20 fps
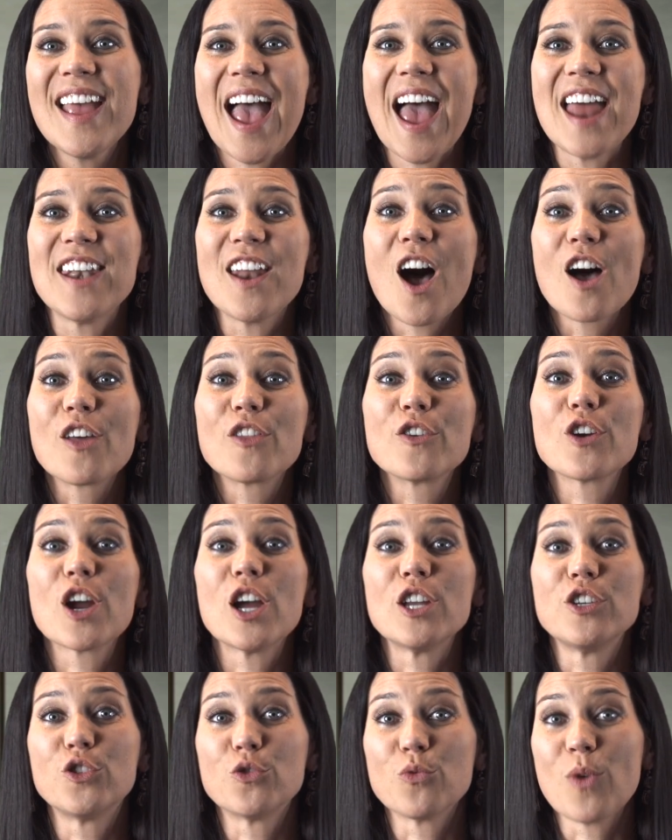and other
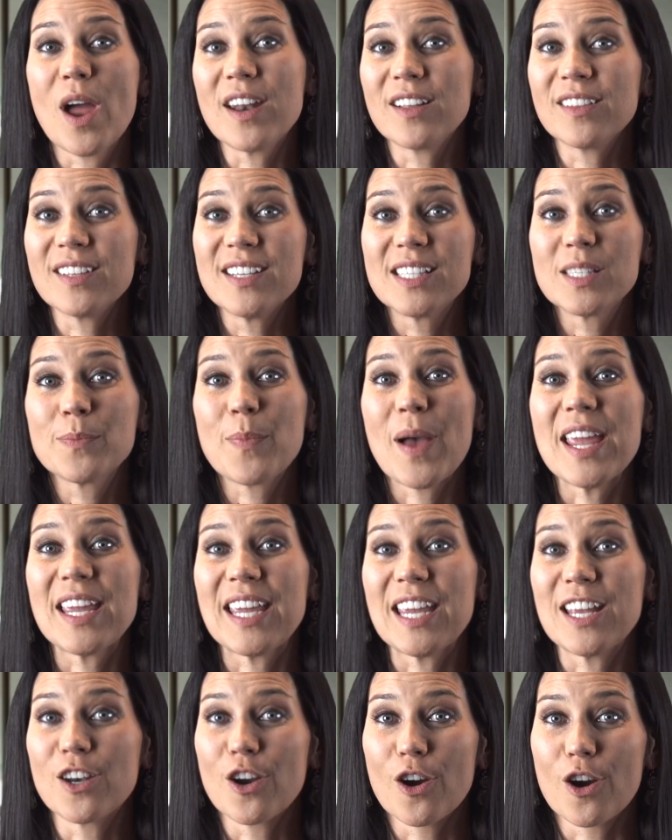adrenaline
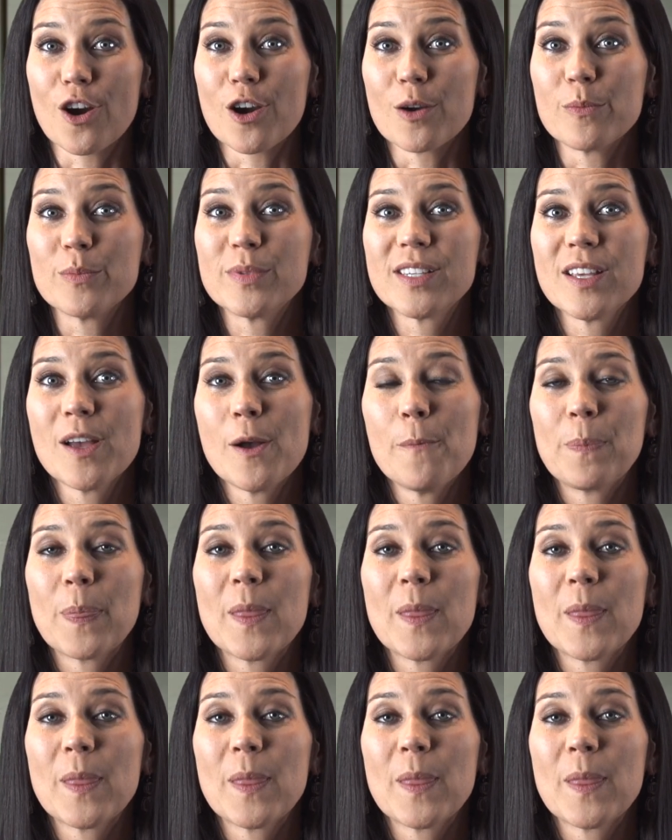spiking herbs